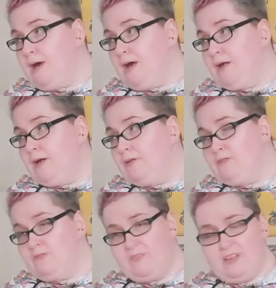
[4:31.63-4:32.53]
good
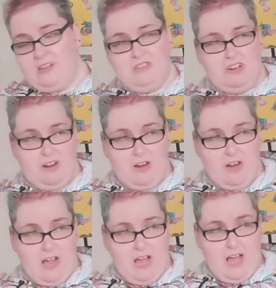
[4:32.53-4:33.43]
feature
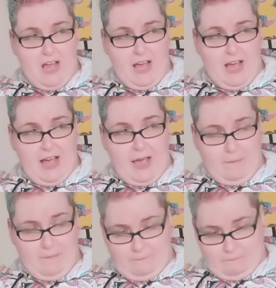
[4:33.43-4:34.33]

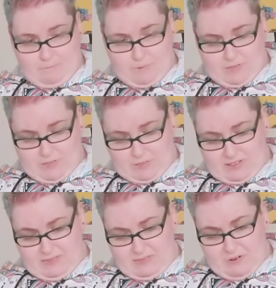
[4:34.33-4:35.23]
to use it
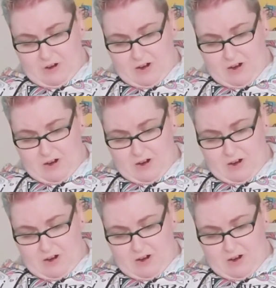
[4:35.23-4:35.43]
for.